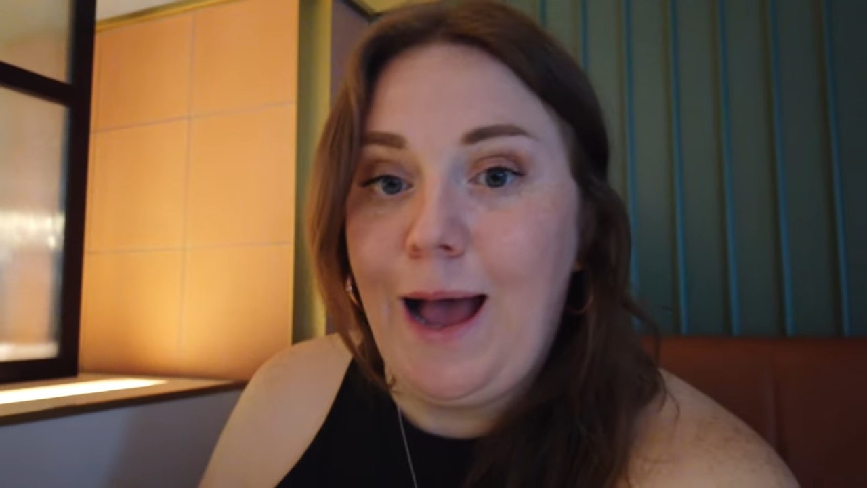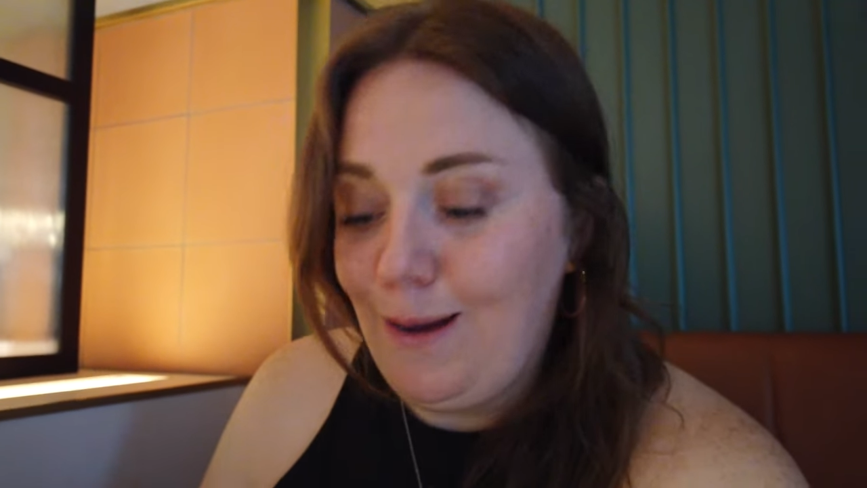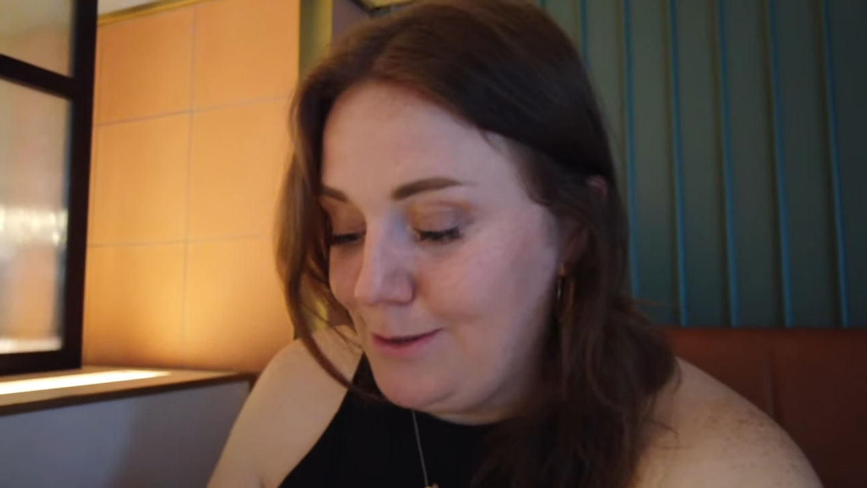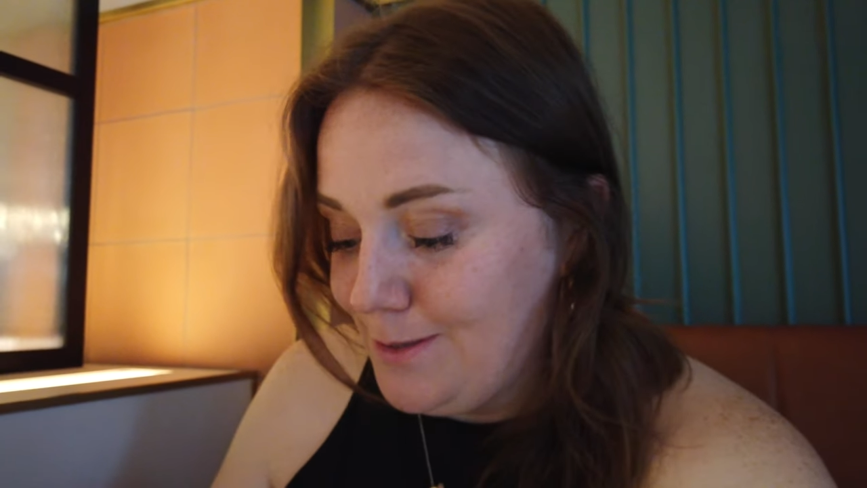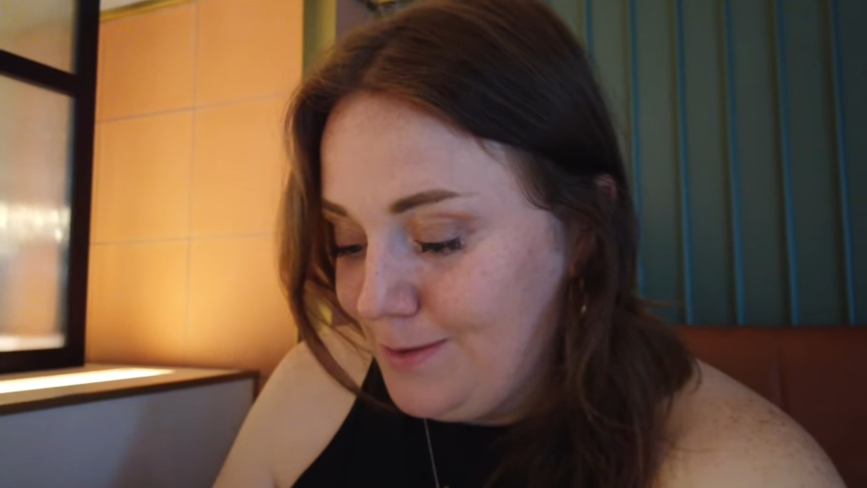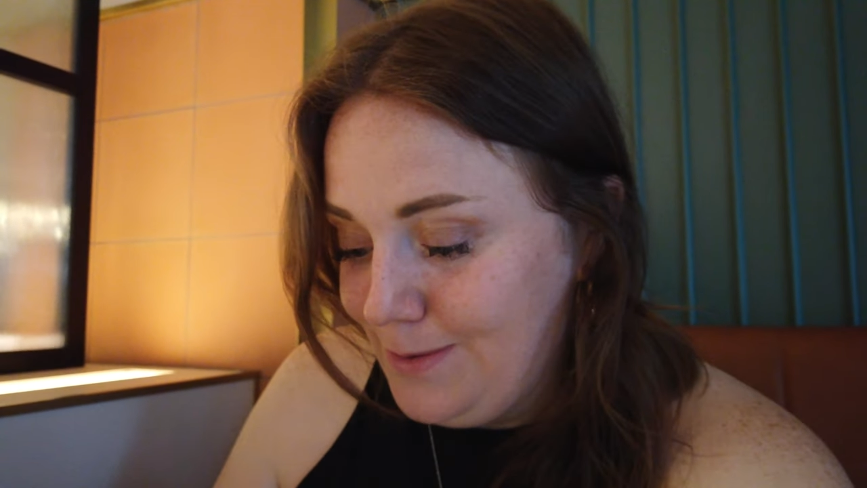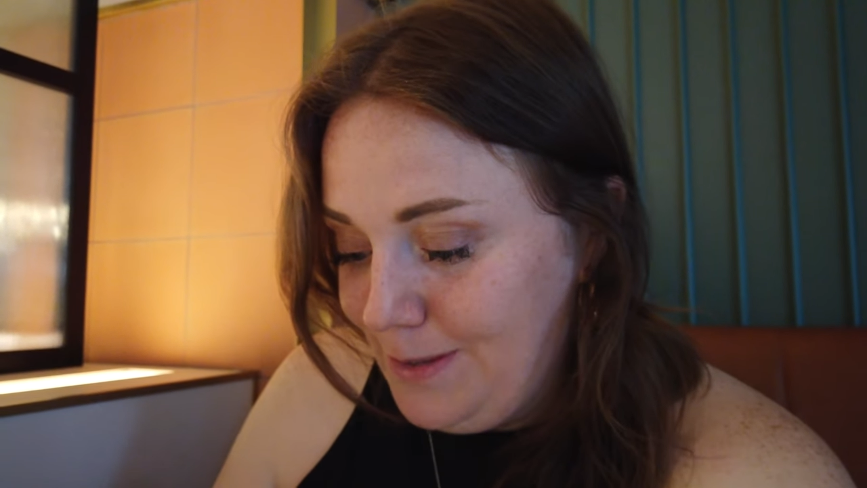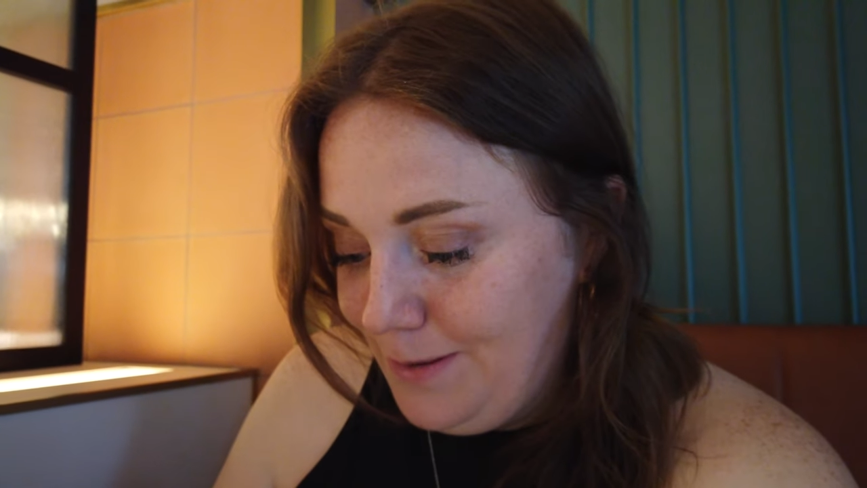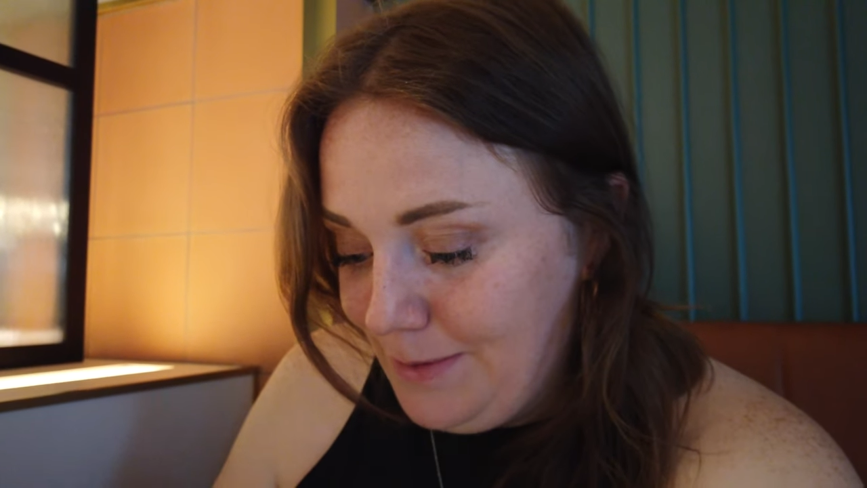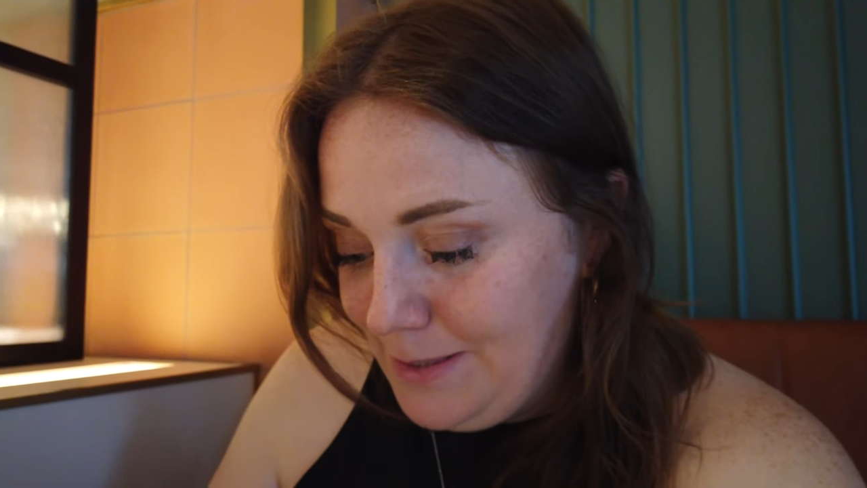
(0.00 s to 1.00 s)

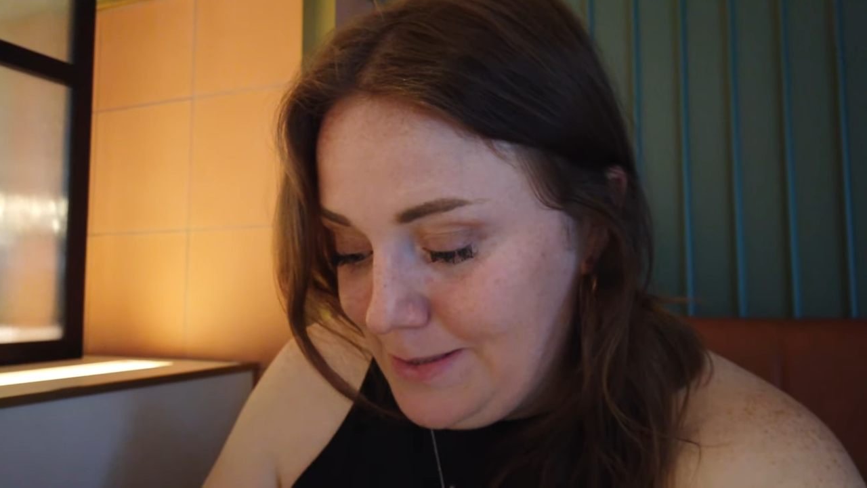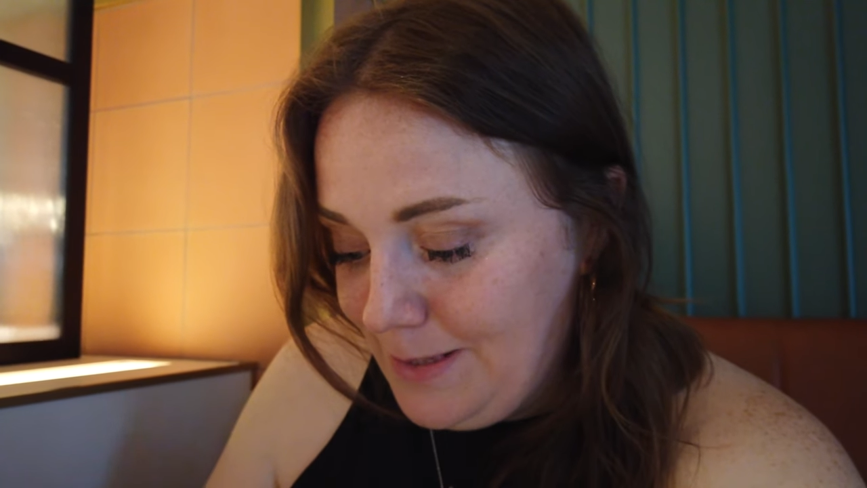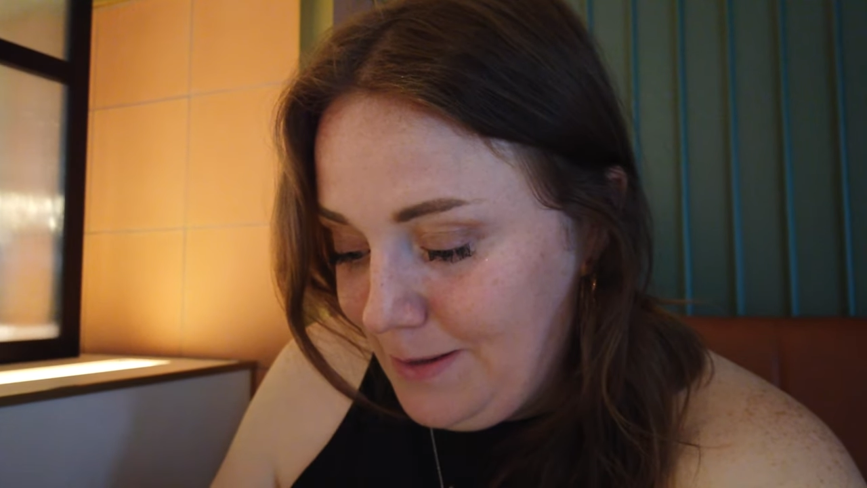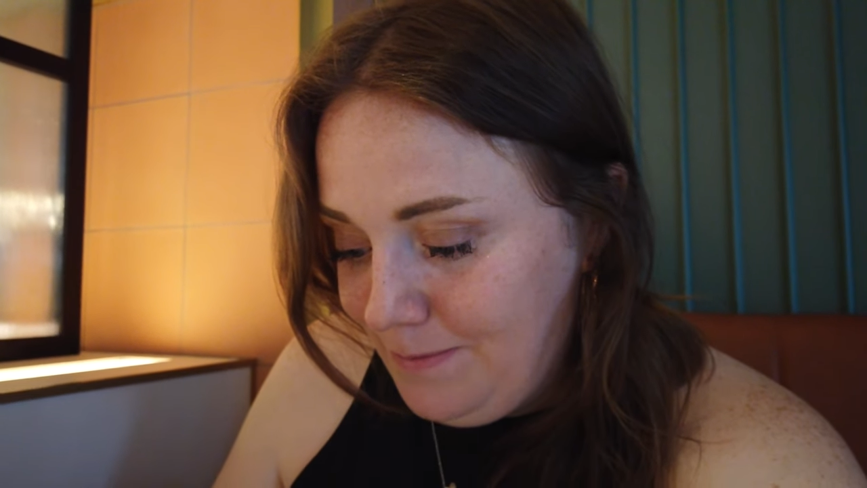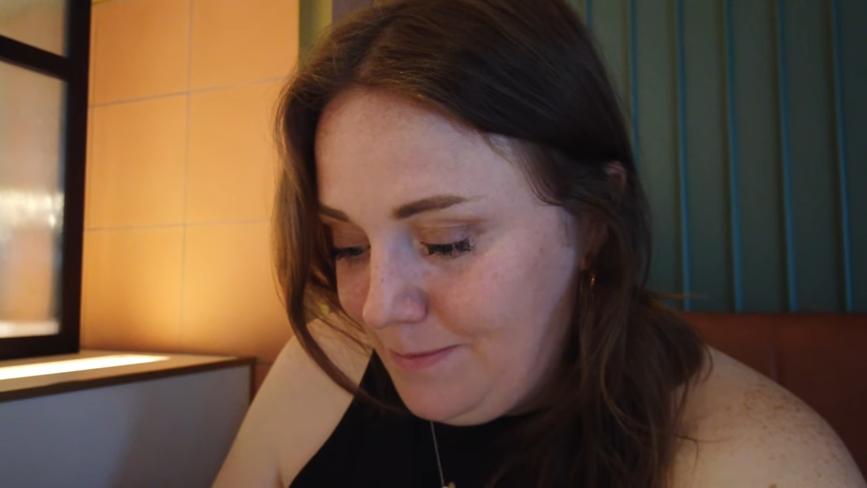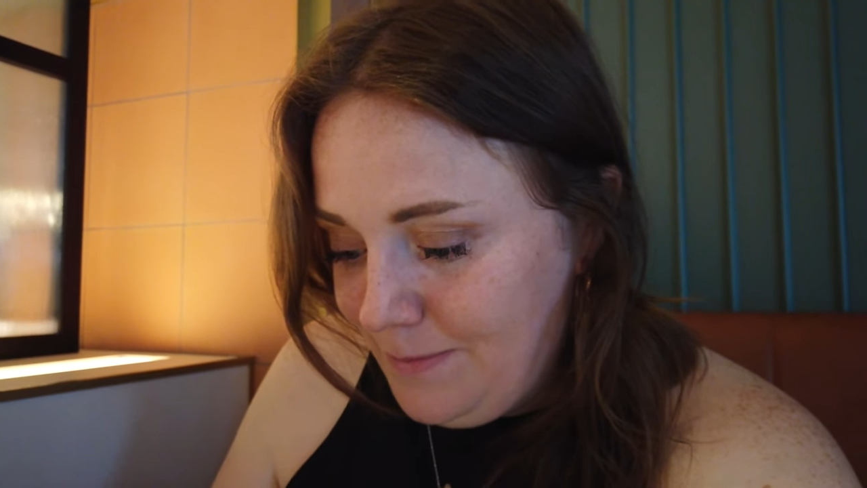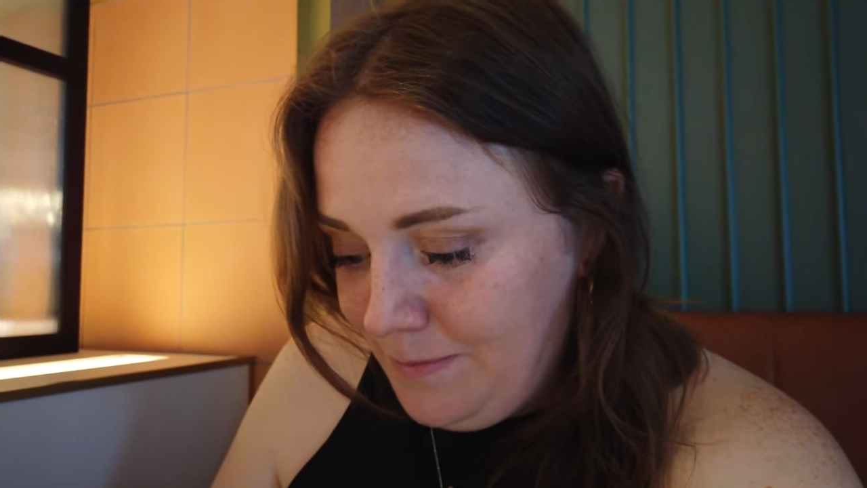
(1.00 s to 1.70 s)
absolutely amazing.